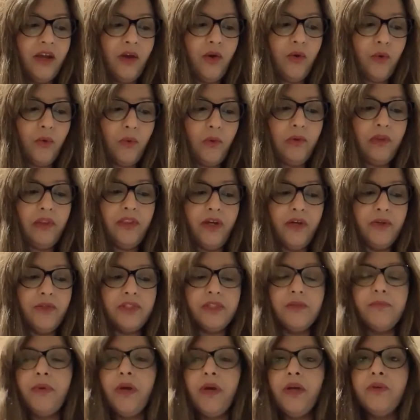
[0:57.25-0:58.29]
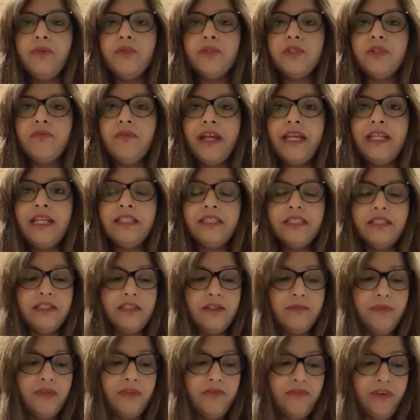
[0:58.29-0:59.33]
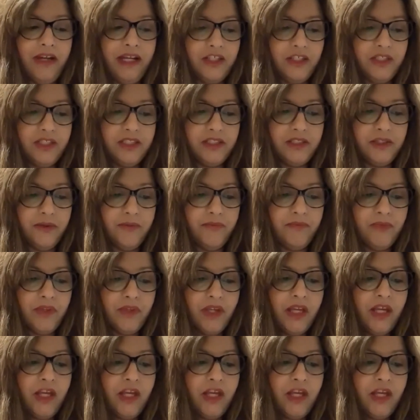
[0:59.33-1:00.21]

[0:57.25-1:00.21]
all those opposed to racism and fascism